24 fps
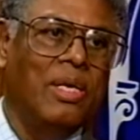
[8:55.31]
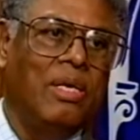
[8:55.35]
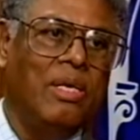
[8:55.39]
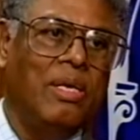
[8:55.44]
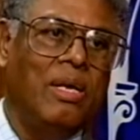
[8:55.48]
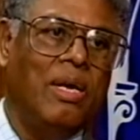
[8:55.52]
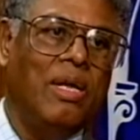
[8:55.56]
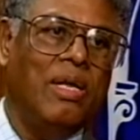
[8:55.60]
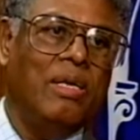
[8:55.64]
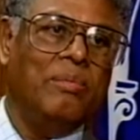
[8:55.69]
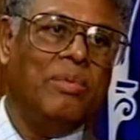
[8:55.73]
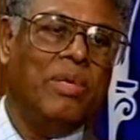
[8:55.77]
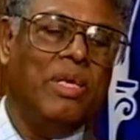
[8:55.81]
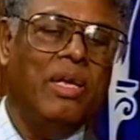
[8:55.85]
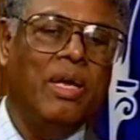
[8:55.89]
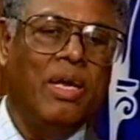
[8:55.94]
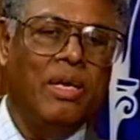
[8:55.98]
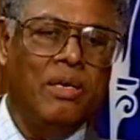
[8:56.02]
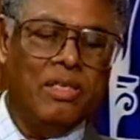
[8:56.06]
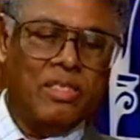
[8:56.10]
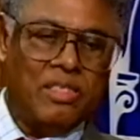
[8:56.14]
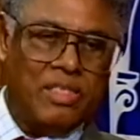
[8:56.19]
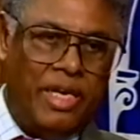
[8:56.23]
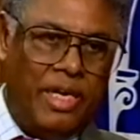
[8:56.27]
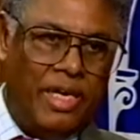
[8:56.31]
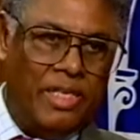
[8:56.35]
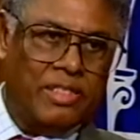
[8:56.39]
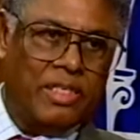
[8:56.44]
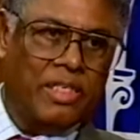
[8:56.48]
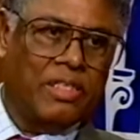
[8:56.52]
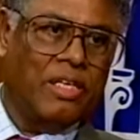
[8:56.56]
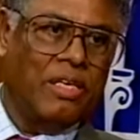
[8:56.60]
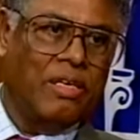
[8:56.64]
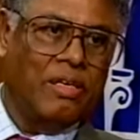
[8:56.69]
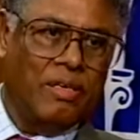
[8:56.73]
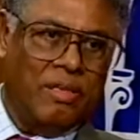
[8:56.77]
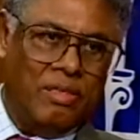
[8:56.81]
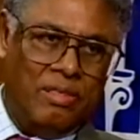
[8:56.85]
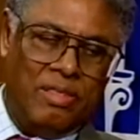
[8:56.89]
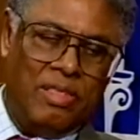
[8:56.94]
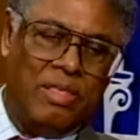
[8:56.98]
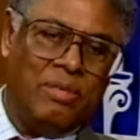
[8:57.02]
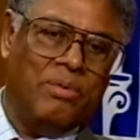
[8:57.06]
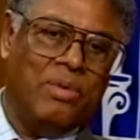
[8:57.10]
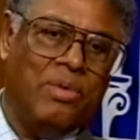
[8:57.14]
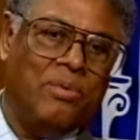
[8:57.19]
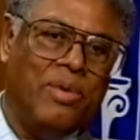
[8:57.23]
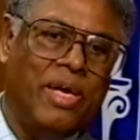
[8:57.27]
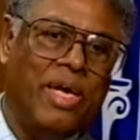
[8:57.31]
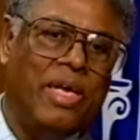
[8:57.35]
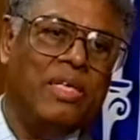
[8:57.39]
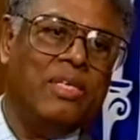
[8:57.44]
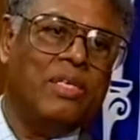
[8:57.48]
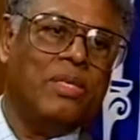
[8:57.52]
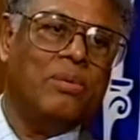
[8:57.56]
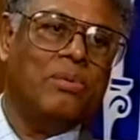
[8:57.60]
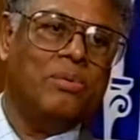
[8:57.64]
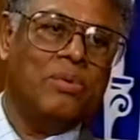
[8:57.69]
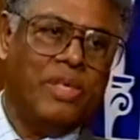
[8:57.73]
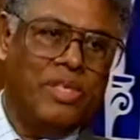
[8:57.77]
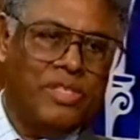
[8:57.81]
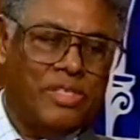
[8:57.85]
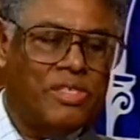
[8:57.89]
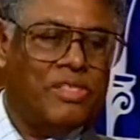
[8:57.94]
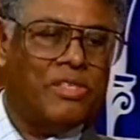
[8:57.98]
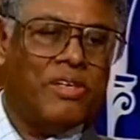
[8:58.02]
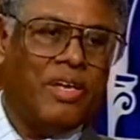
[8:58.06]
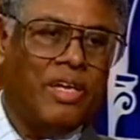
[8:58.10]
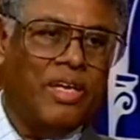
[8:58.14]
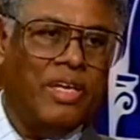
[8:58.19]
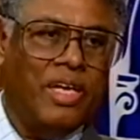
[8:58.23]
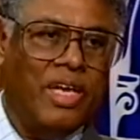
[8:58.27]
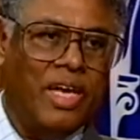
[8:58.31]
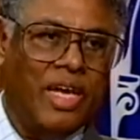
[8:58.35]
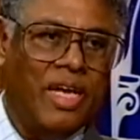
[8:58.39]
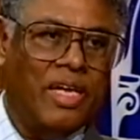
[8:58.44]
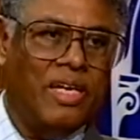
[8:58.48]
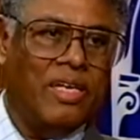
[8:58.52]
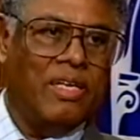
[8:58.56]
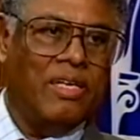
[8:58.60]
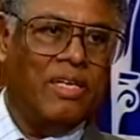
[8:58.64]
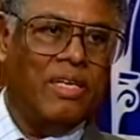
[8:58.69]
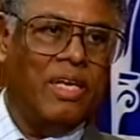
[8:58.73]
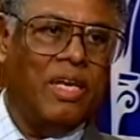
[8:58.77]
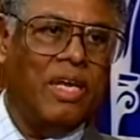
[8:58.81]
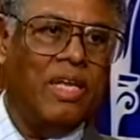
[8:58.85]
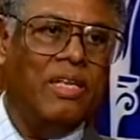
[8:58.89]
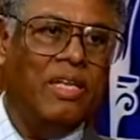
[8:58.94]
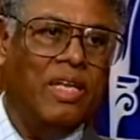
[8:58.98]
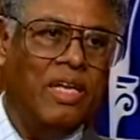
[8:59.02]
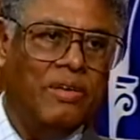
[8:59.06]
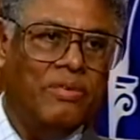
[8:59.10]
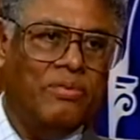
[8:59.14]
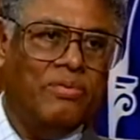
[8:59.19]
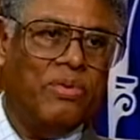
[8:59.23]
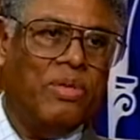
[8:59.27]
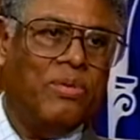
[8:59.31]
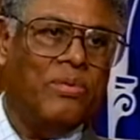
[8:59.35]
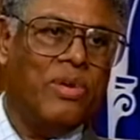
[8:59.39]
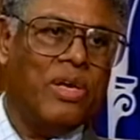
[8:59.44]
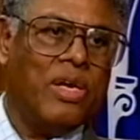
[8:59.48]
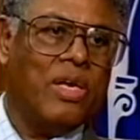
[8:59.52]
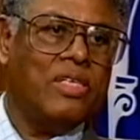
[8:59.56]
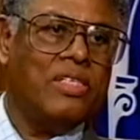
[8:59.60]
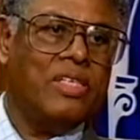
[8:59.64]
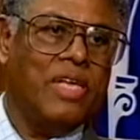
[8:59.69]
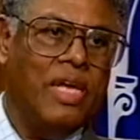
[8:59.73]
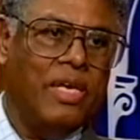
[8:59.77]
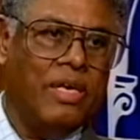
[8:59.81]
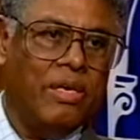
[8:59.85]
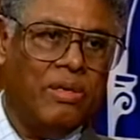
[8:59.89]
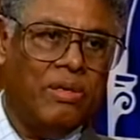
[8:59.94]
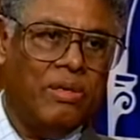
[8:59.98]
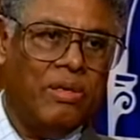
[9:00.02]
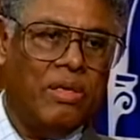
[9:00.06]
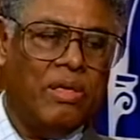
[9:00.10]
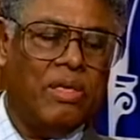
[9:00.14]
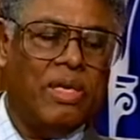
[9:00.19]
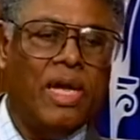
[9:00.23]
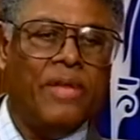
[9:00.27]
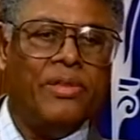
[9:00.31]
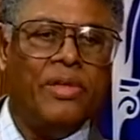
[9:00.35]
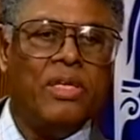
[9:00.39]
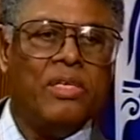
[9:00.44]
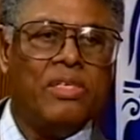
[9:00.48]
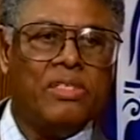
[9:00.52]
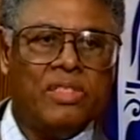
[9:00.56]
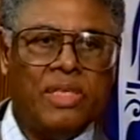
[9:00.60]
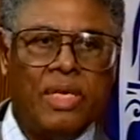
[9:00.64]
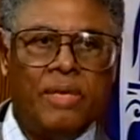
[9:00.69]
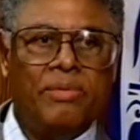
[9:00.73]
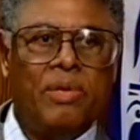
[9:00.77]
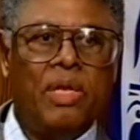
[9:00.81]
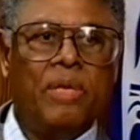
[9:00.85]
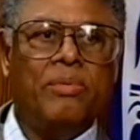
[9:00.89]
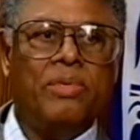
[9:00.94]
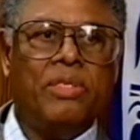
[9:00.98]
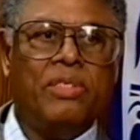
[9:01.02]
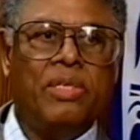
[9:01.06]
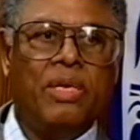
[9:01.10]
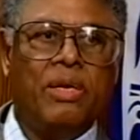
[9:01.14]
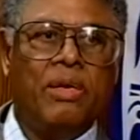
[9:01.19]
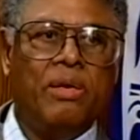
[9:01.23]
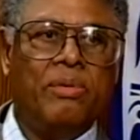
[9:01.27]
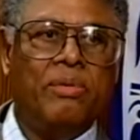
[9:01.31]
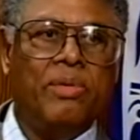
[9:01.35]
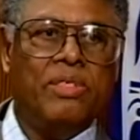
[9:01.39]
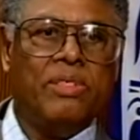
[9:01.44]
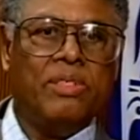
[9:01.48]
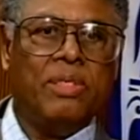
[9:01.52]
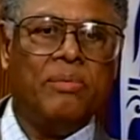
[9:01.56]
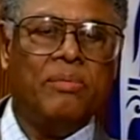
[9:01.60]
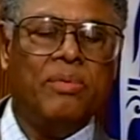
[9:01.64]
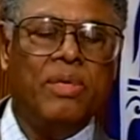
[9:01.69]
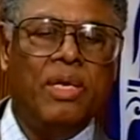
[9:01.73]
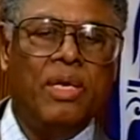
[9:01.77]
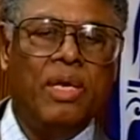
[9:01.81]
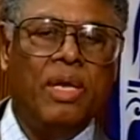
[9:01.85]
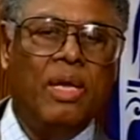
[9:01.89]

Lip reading: You know, but he understands that the longer we wait, the worse it's going to get, and therefore we ought to take it on. I think the same thing with terrorism.